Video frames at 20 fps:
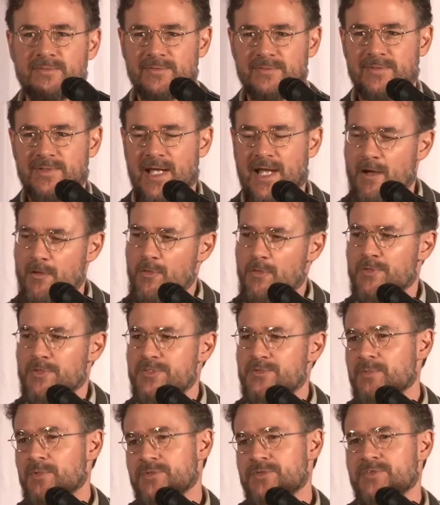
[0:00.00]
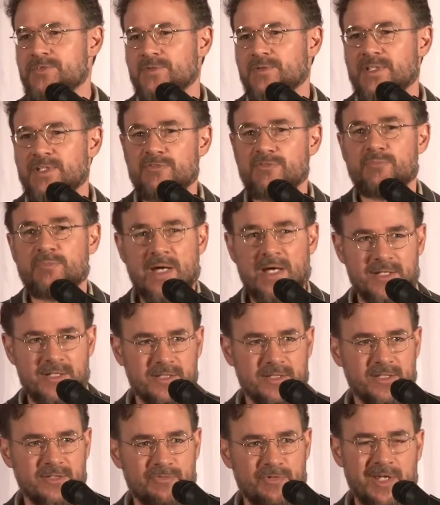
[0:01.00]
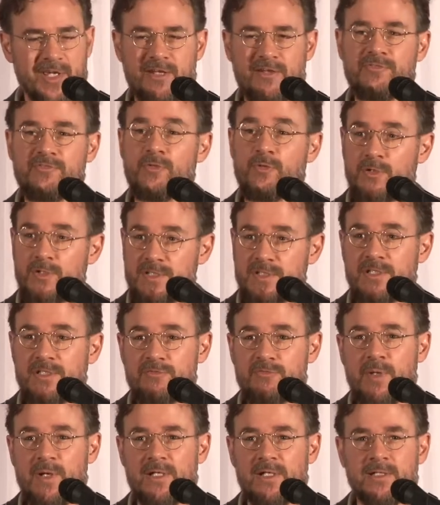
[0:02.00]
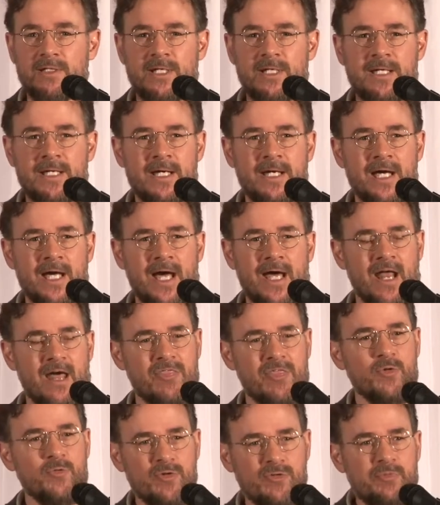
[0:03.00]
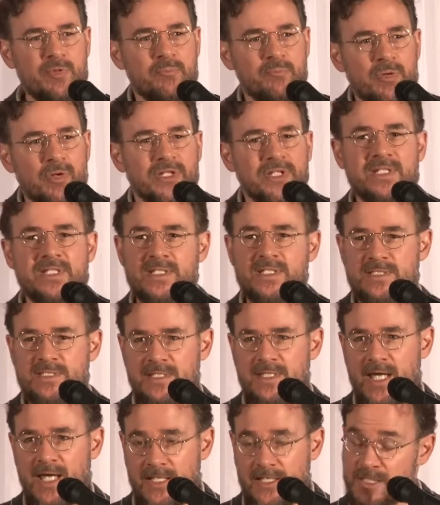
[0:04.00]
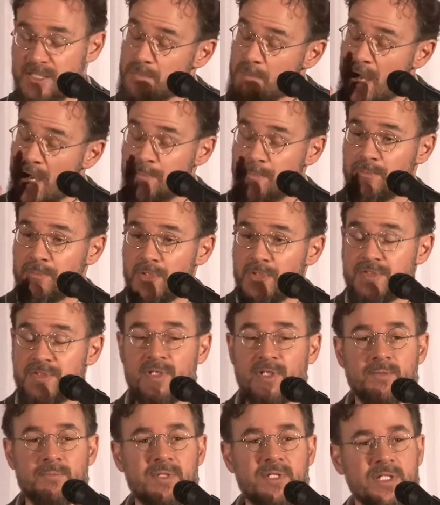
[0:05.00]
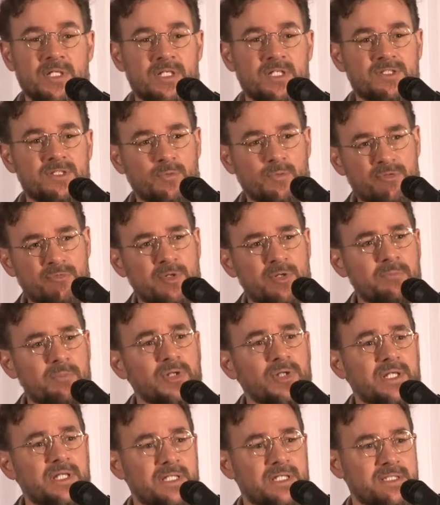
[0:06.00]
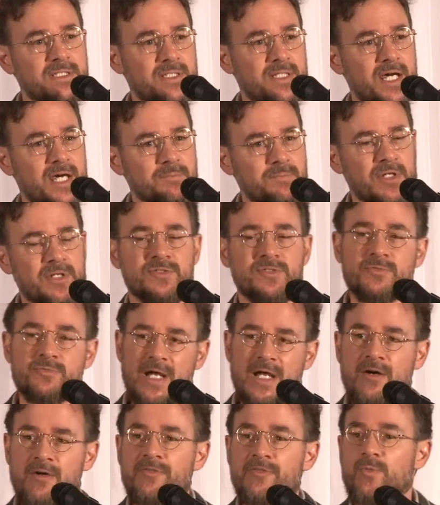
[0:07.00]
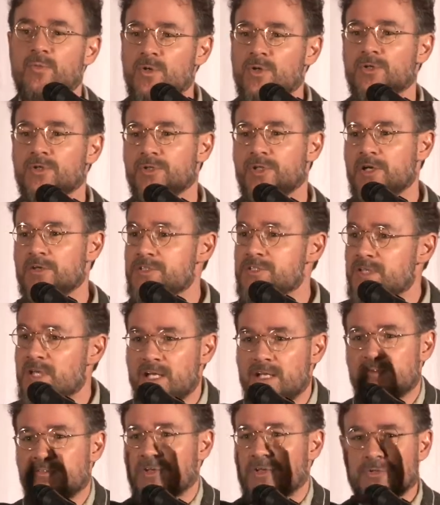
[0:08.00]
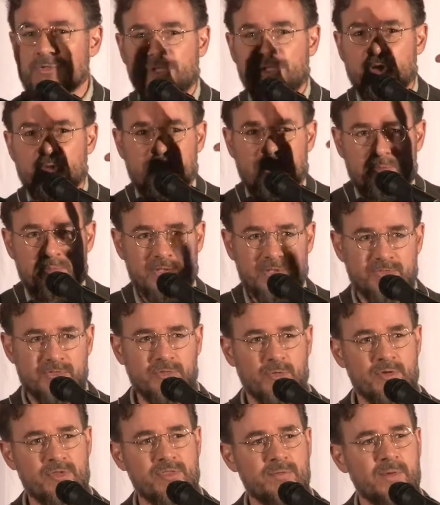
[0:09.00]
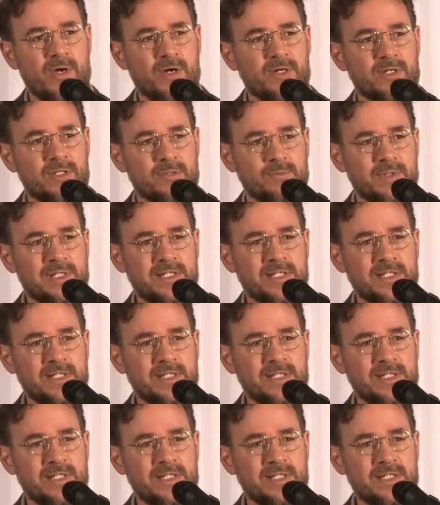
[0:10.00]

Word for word: how are we supposed to live better if we can't afford to live better? And I think we've been bullied into that. That's my personal opinion, is that we've been bullied into that. Because around the world, outside of our own little bubble of North America that we